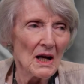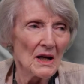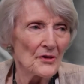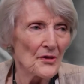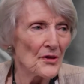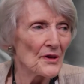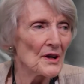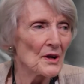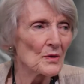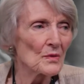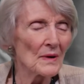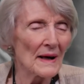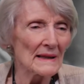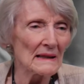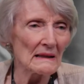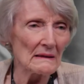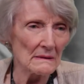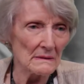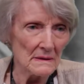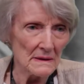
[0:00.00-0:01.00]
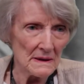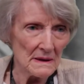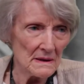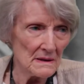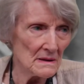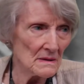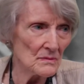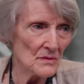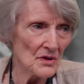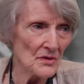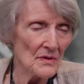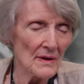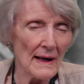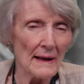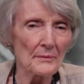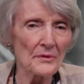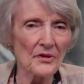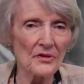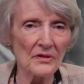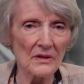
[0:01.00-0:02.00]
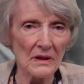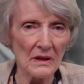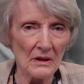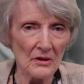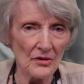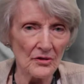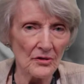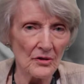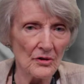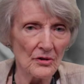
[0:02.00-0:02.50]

Theoretically, with Lap Six,